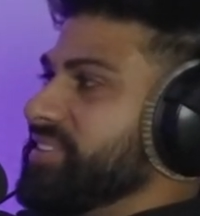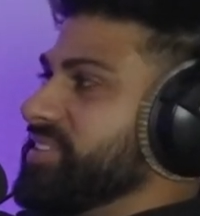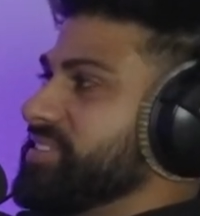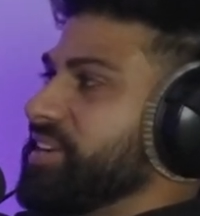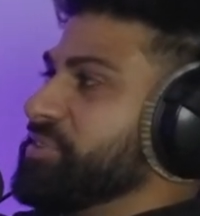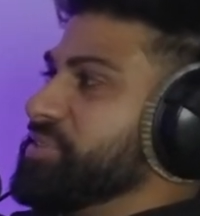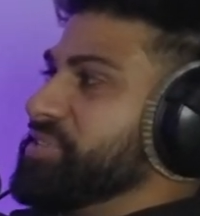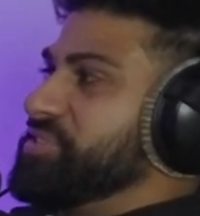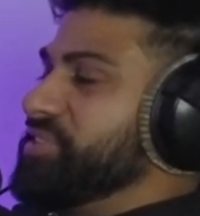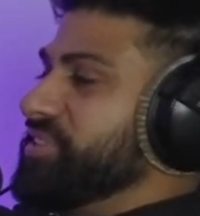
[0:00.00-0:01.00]
this country's
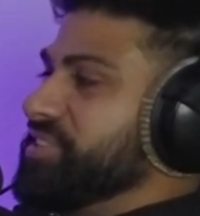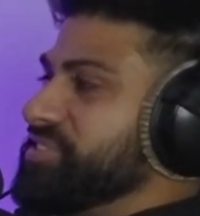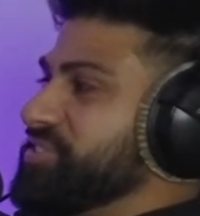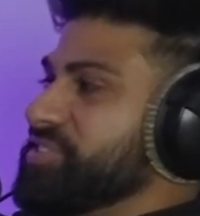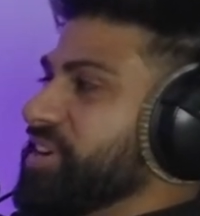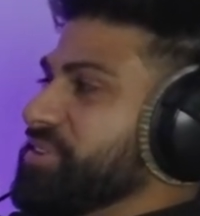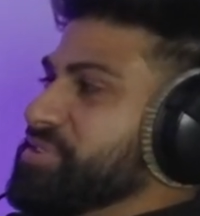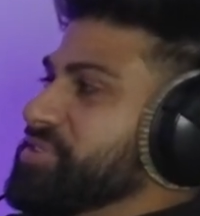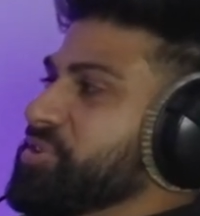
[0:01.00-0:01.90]
a